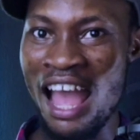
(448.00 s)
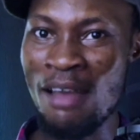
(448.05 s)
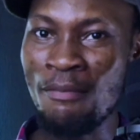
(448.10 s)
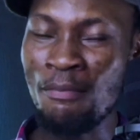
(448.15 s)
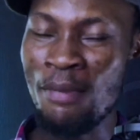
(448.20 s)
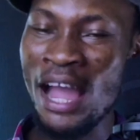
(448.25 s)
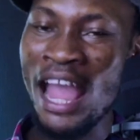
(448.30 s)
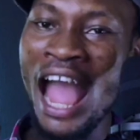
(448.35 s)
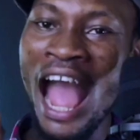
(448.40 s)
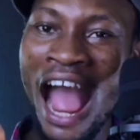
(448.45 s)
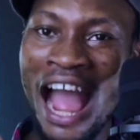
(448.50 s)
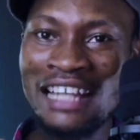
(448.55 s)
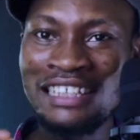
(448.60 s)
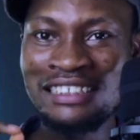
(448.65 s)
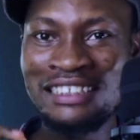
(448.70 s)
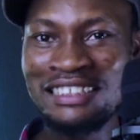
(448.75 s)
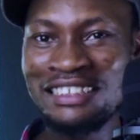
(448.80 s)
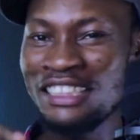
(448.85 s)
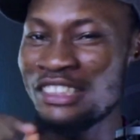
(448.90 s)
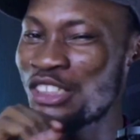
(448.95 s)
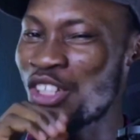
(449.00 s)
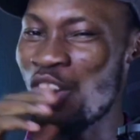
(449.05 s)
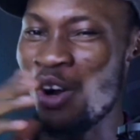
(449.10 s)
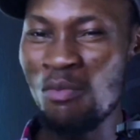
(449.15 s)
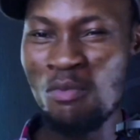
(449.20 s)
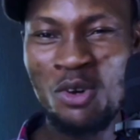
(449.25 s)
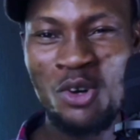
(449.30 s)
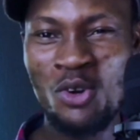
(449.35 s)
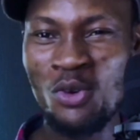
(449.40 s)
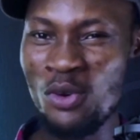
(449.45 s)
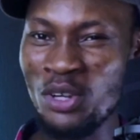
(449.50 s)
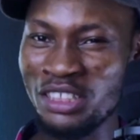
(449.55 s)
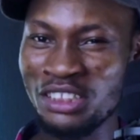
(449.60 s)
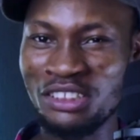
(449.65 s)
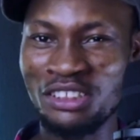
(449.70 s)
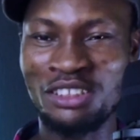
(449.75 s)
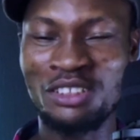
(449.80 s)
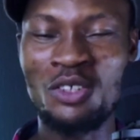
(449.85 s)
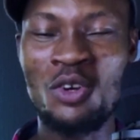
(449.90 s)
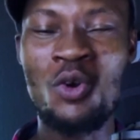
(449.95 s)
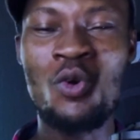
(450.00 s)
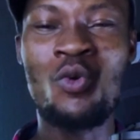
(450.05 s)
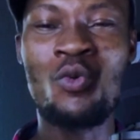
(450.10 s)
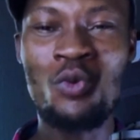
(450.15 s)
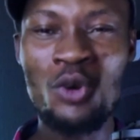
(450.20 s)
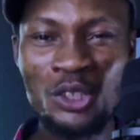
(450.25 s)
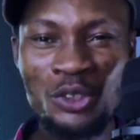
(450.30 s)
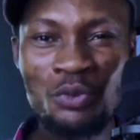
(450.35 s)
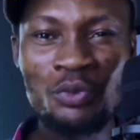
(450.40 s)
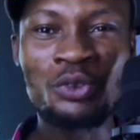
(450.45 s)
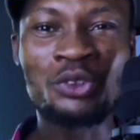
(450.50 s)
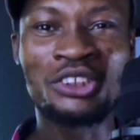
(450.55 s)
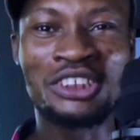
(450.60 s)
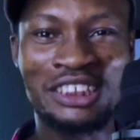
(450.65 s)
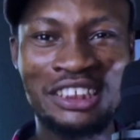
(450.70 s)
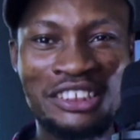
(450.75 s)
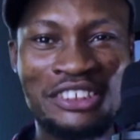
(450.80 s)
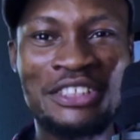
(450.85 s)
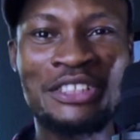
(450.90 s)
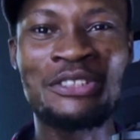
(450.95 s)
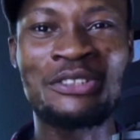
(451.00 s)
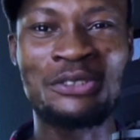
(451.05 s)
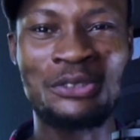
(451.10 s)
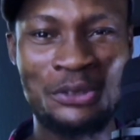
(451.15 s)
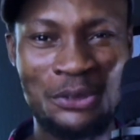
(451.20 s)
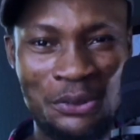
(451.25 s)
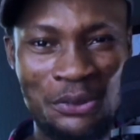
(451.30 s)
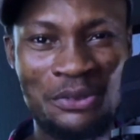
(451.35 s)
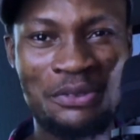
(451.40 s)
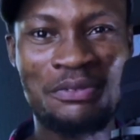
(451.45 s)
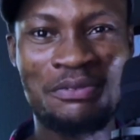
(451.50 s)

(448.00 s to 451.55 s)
by asking this common question: what would Jesus do?